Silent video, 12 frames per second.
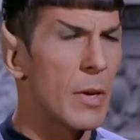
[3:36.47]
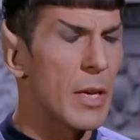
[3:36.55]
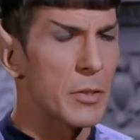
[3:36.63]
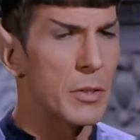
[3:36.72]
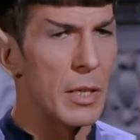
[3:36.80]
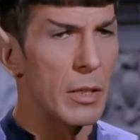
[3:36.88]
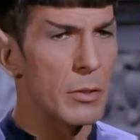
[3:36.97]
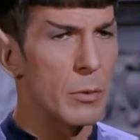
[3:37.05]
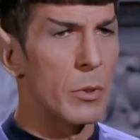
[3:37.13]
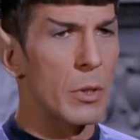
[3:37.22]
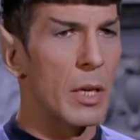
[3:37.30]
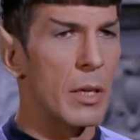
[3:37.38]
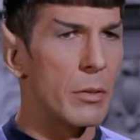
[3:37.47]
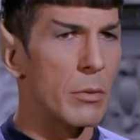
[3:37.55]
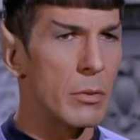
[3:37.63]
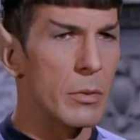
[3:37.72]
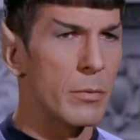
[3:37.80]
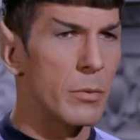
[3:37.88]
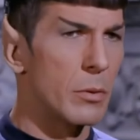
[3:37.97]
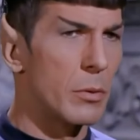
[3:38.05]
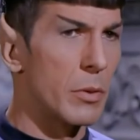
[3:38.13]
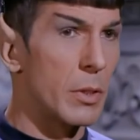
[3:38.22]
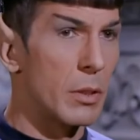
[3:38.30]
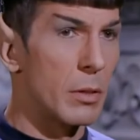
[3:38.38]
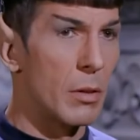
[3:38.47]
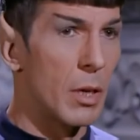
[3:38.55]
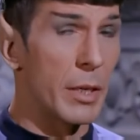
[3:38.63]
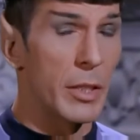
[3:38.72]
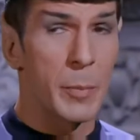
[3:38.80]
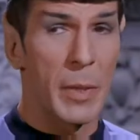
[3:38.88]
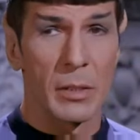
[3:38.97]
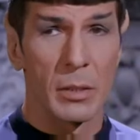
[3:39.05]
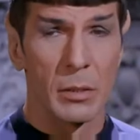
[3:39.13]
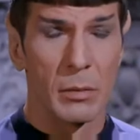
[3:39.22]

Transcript: Fascinating is a word I use for the unexpected.